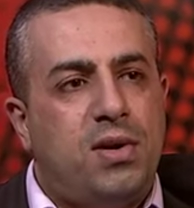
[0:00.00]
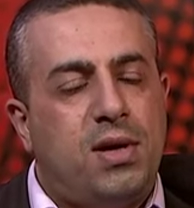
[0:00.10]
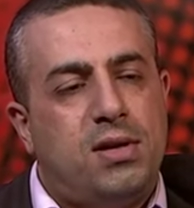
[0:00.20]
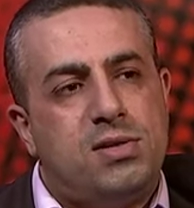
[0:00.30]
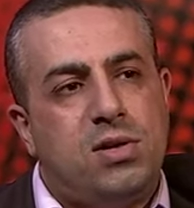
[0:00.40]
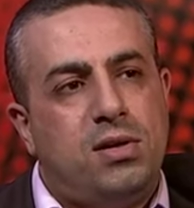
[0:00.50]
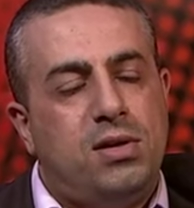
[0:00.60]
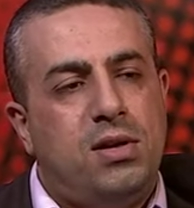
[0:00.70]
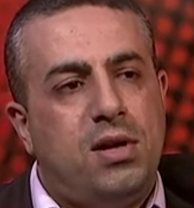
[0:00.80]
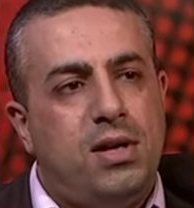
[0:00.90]
that
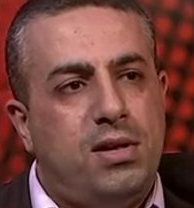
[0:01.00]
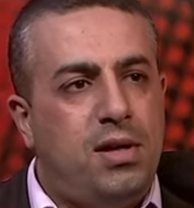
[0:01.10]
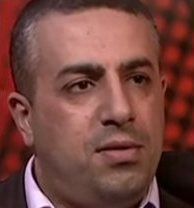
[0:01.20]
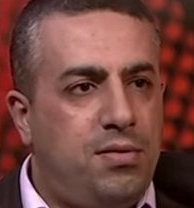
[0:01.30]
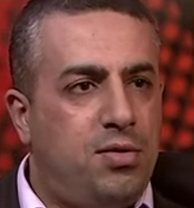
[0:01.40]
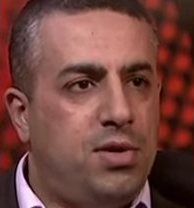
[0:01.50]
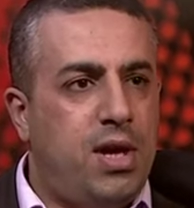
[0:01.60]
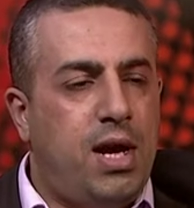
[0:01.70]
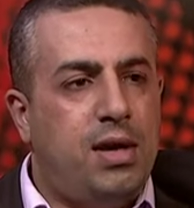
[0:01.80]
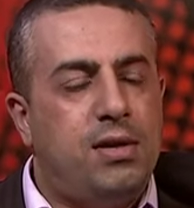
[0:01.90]
started in
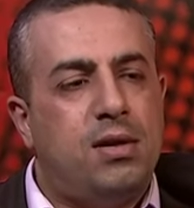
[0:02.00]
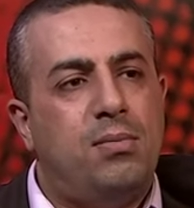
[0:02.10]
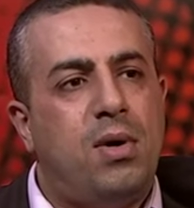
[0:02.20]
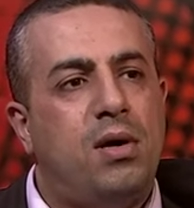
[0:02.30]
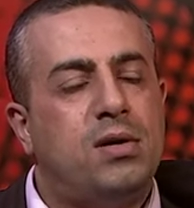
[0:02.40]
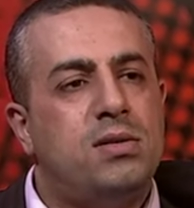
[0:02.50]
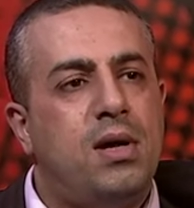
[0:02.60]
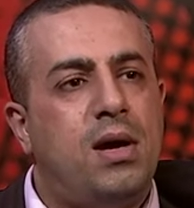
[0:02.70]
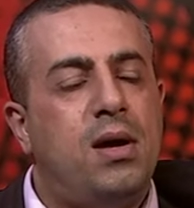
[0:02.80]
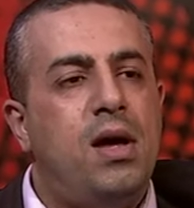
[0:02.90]
1948, marks
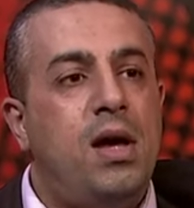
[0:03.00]
the